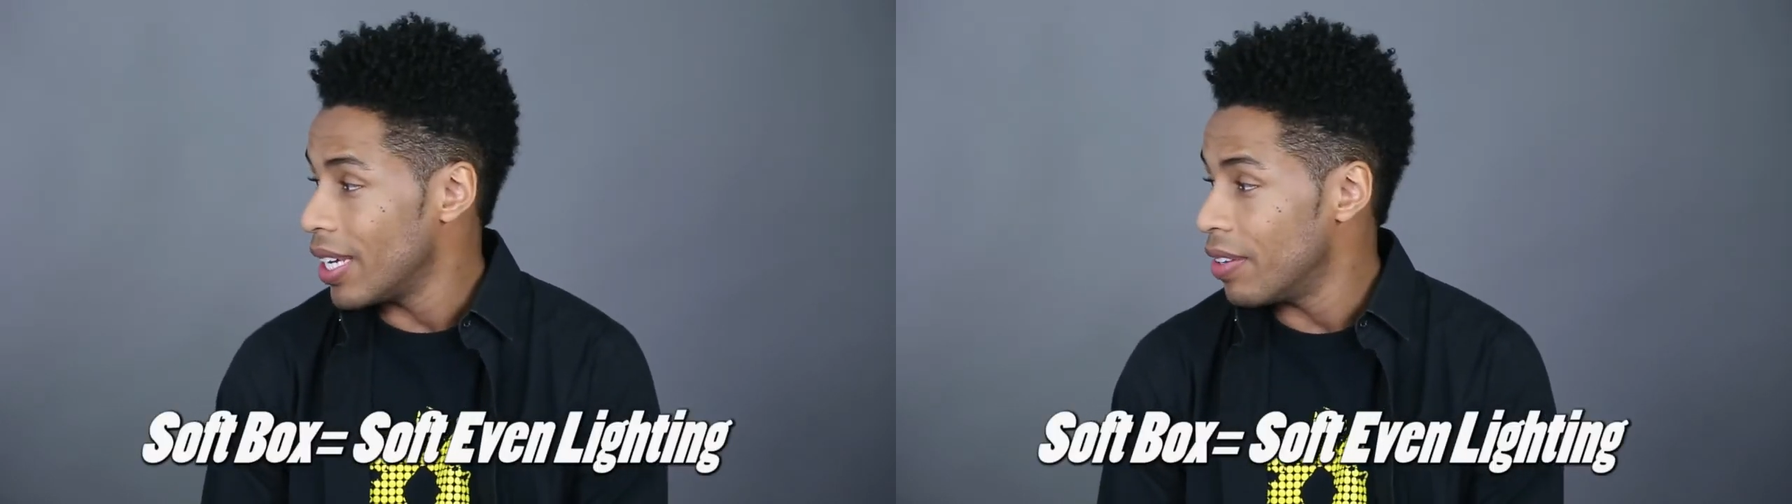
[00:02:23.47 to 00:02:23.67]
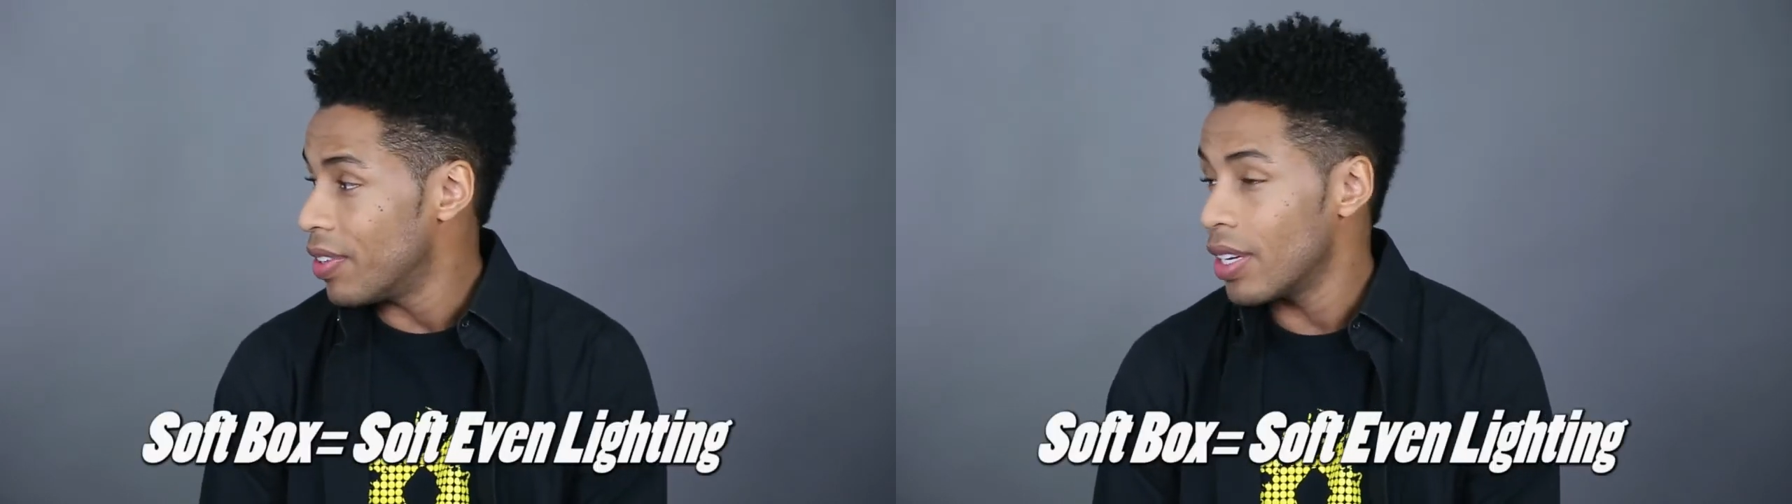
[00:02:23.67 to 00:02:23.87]

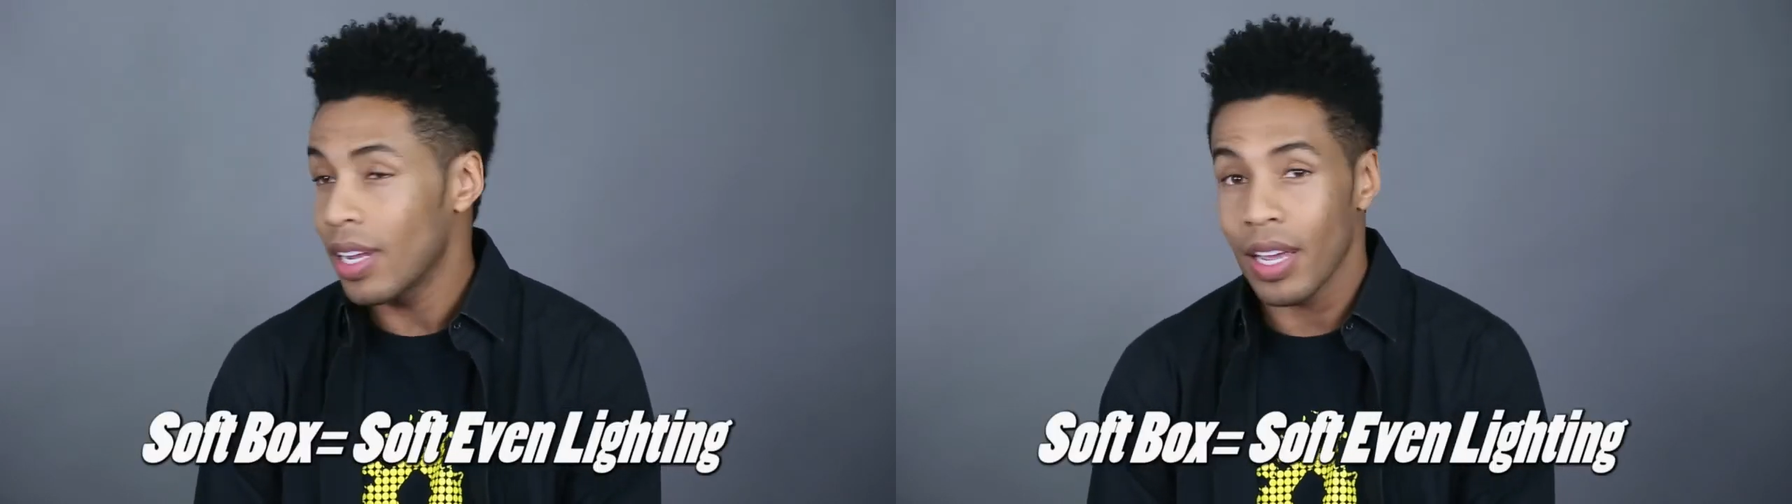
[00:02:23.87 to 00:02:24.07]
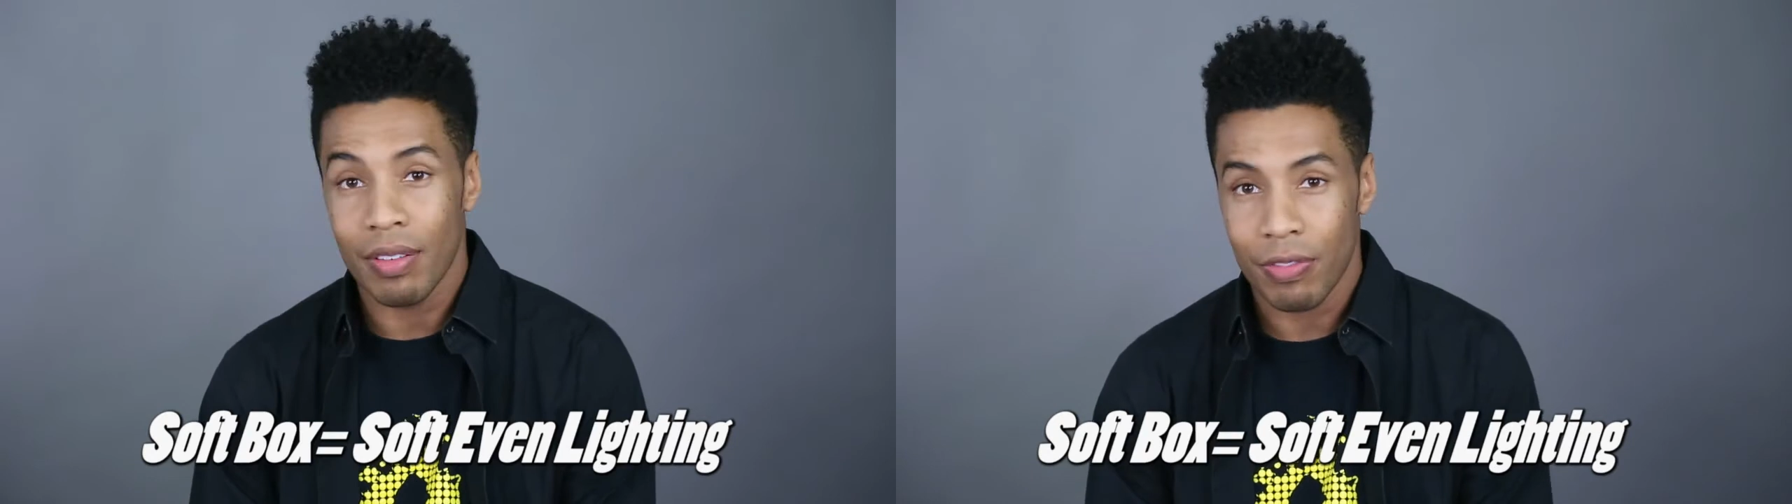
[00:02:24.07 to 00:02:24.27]
even,
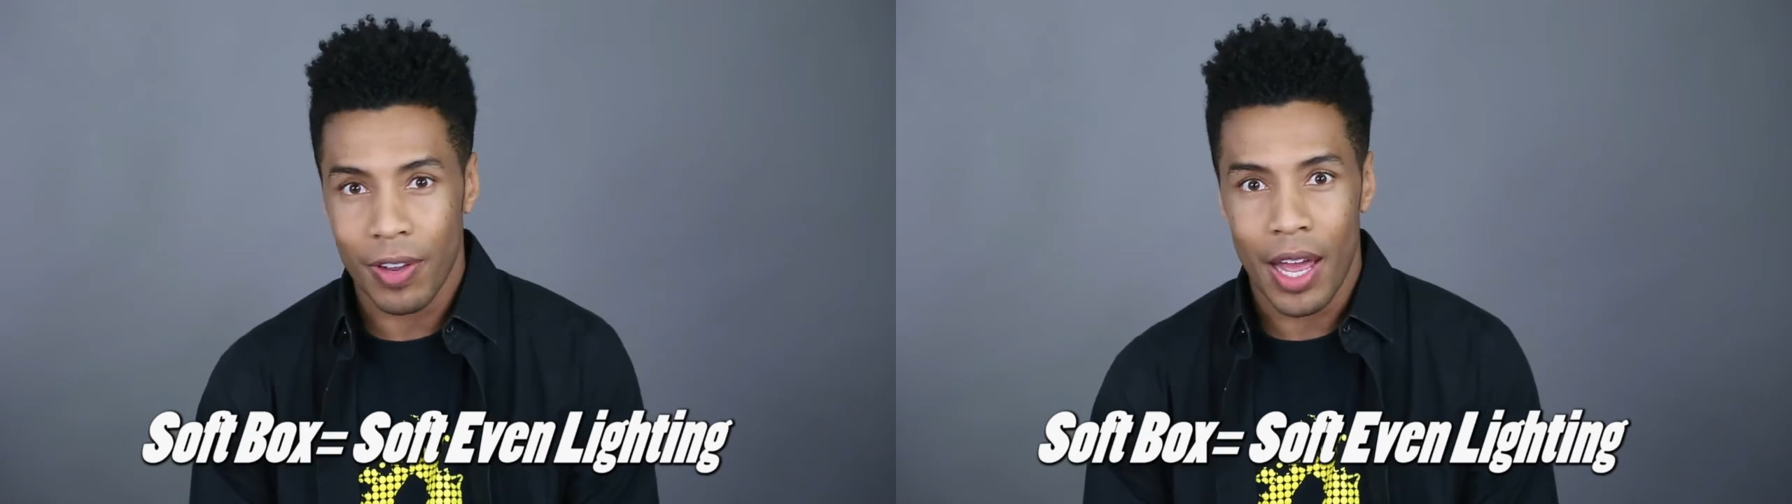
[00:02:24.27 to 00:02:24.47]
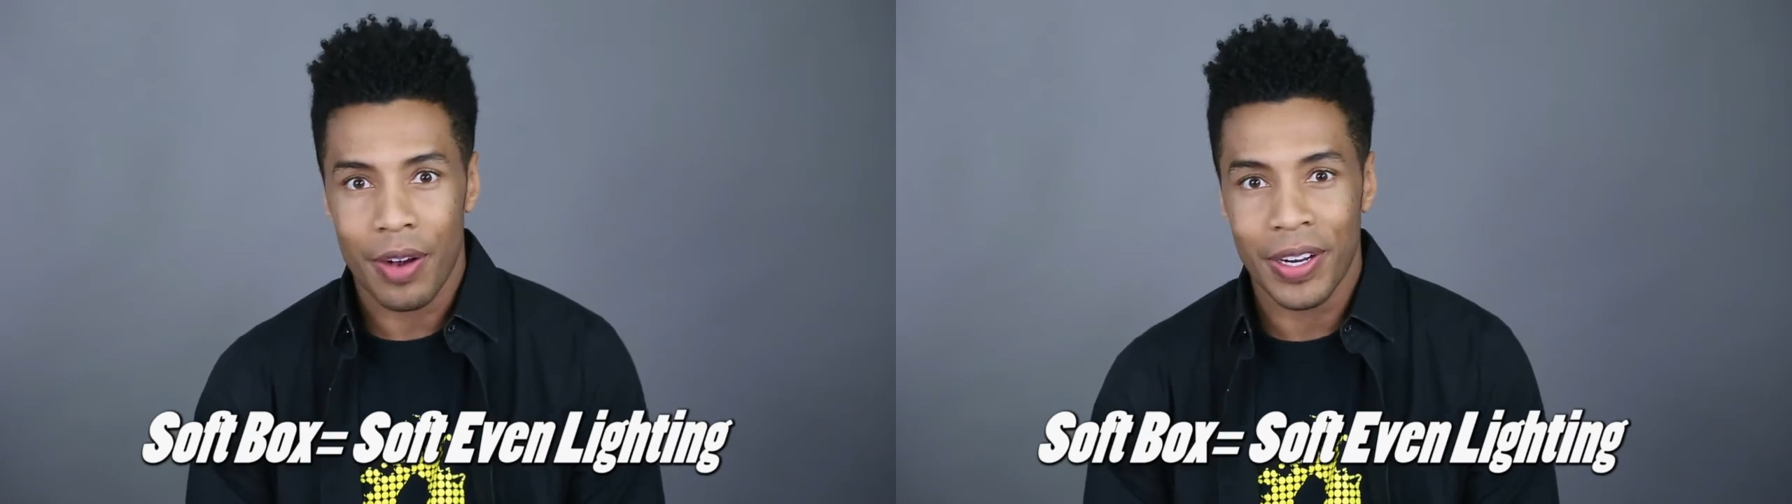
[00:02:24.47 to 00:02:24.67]
and
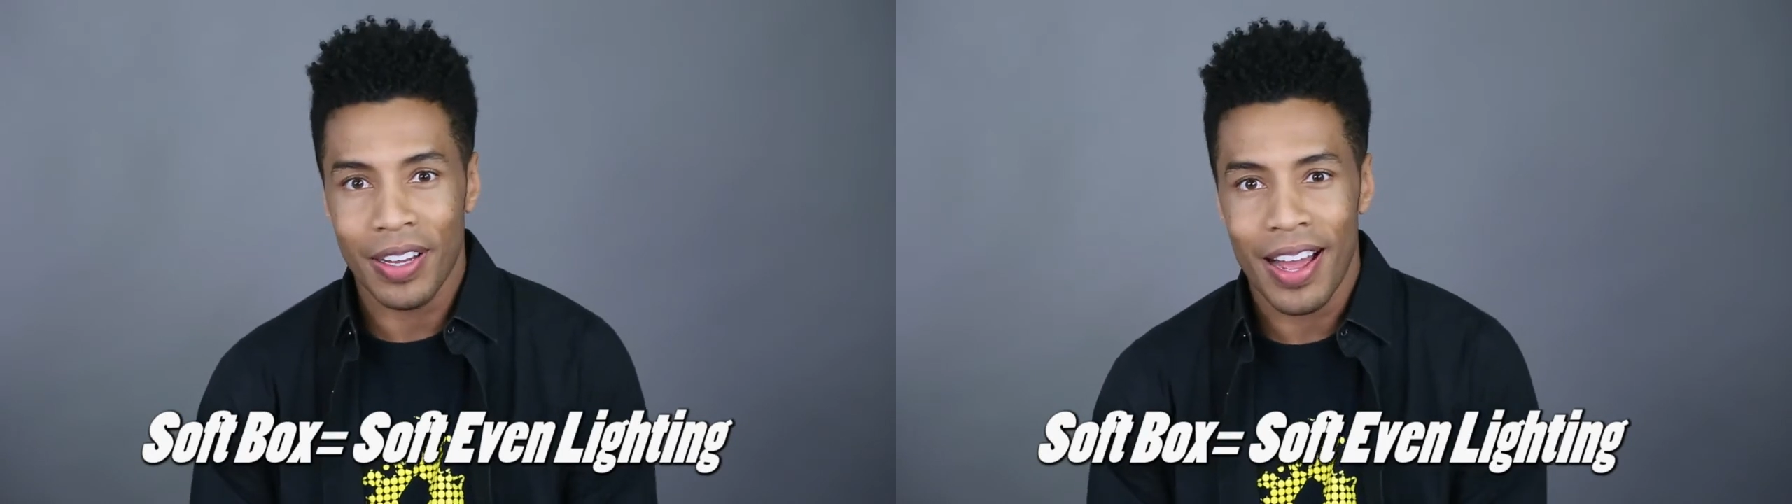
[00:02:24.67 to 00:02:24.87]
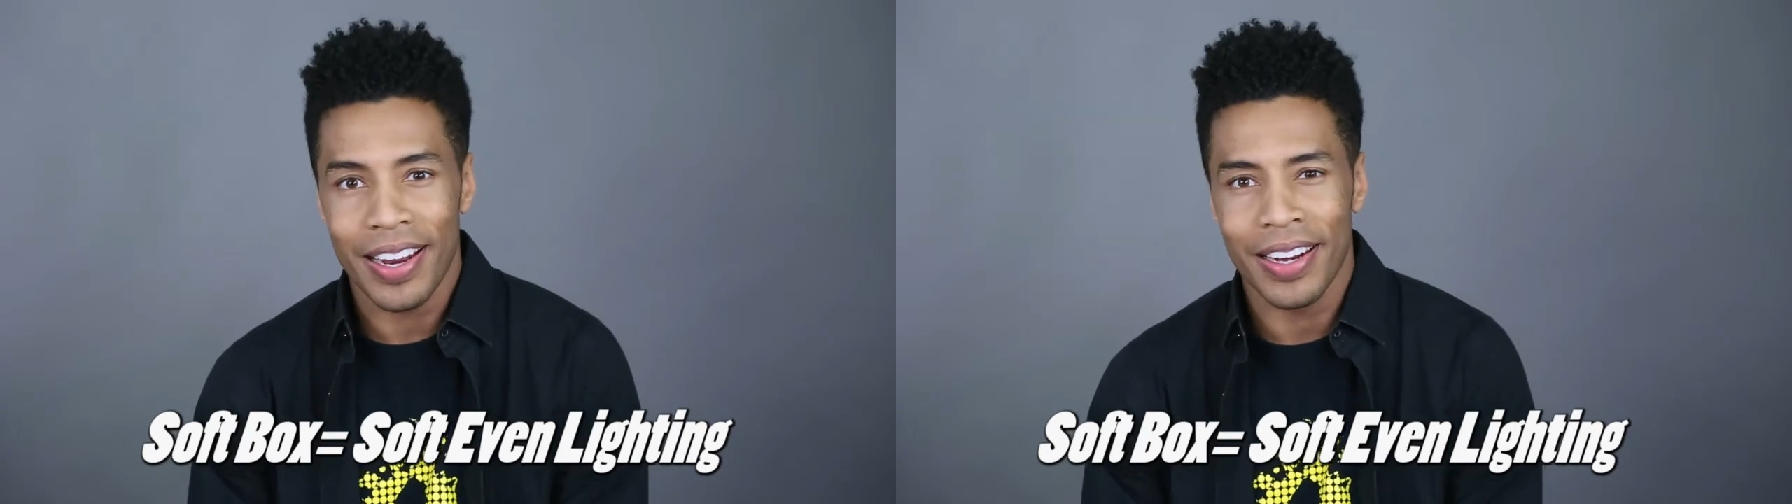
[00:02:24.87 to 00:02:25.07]
flattering
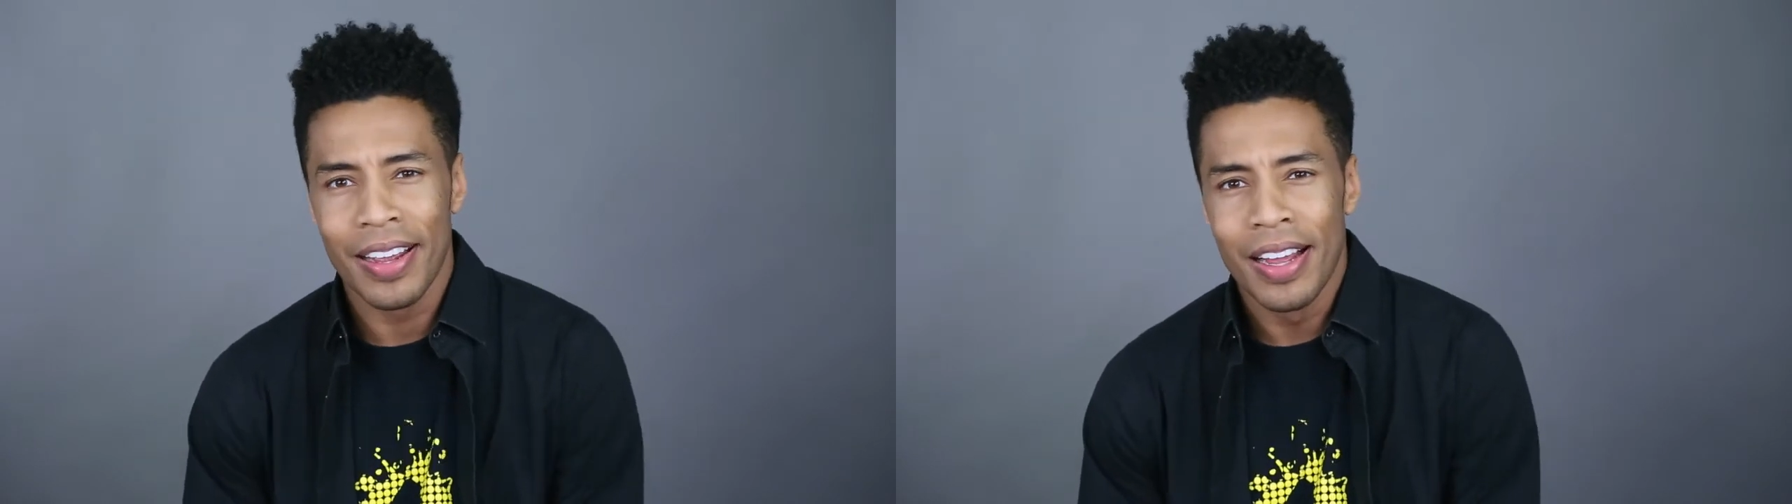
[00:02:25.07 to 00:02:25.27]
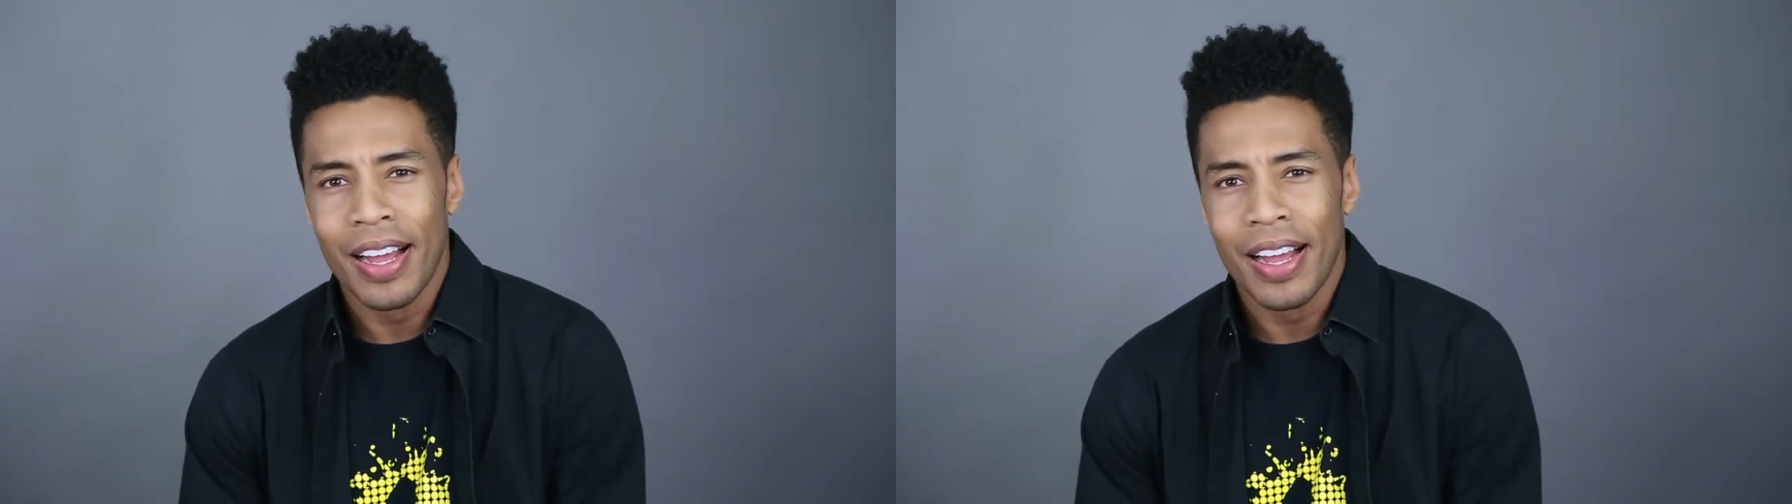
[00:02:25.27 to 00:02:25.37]
lighting.